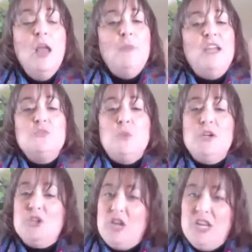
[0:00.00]
Because
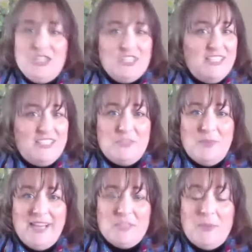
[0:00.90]
once your consciousness has
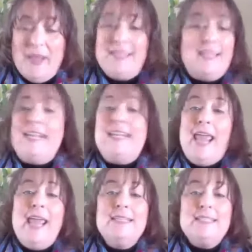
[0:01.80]
been expanded, it
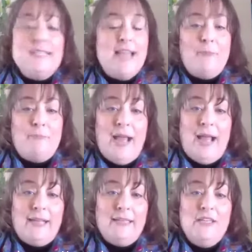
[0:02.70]
can't snap
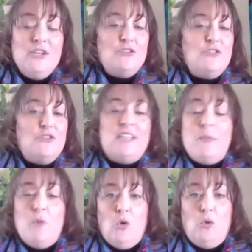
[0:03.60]
back to the
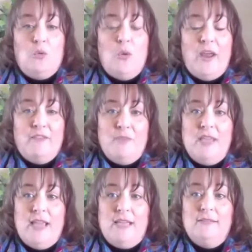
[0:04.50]
same old way of
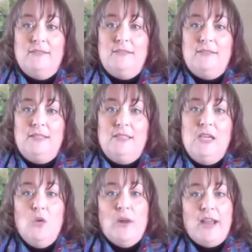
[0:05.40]
being.
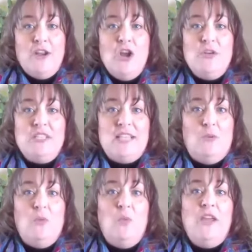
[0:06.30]
What I know is that
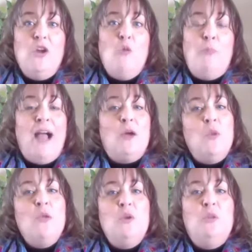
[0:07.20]
when we go back,
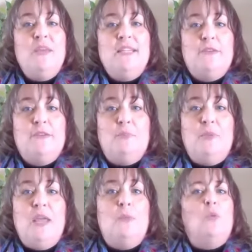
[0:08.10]
we will be different
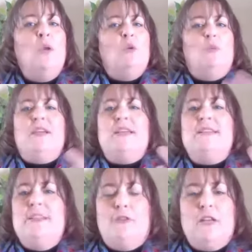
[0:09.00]
people. We will be a
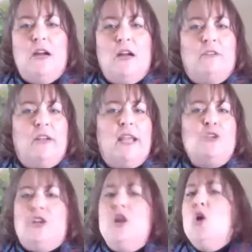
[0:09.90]
different
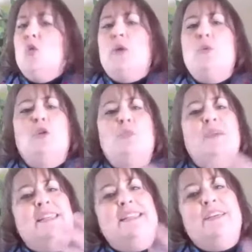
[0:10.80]
congregation. We will
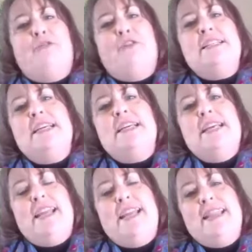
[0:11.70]
be different
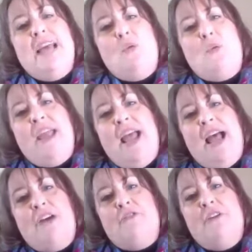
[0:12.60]
in that we
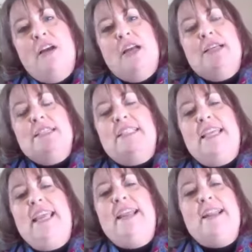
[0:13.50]
have
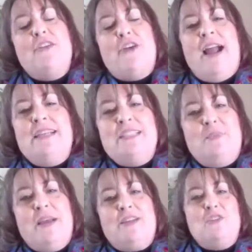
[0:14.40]
seen another
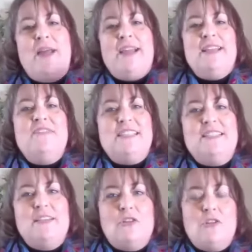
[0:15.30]
aspect, the
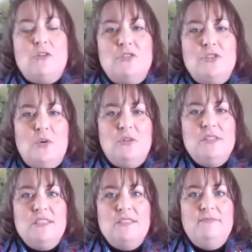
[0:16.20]
magnificence of our own
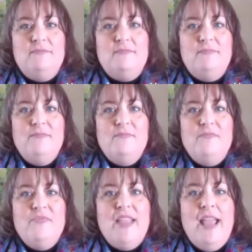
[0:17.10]
souls.
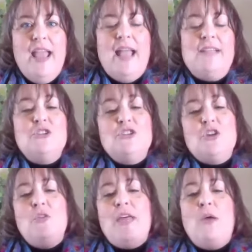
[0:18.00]
And
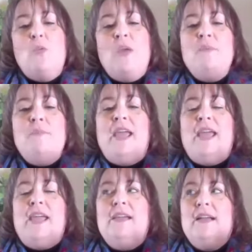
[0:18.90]
so that we
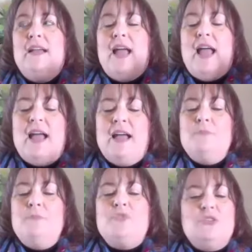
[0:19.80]
may
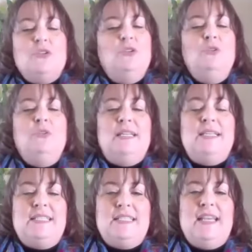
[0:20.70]
absolutely
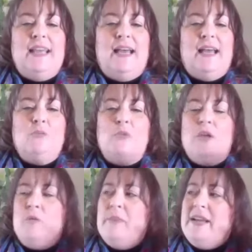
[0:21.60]
see that
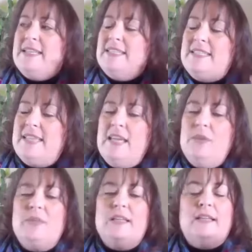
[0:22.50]
we may see
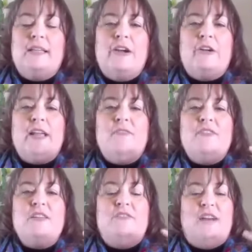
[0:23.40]
with the clarity of
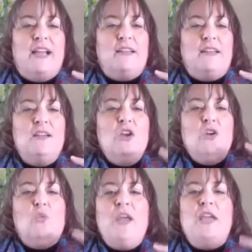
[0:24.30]
the divine,
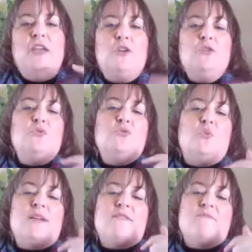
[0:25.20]
we use
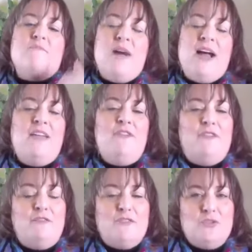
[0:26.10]
one of my
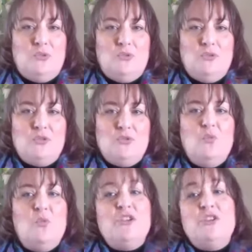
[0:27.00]
favorite tools,
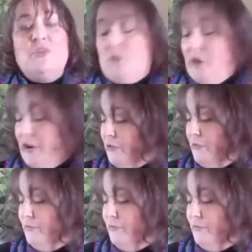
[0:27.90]
which is prayer.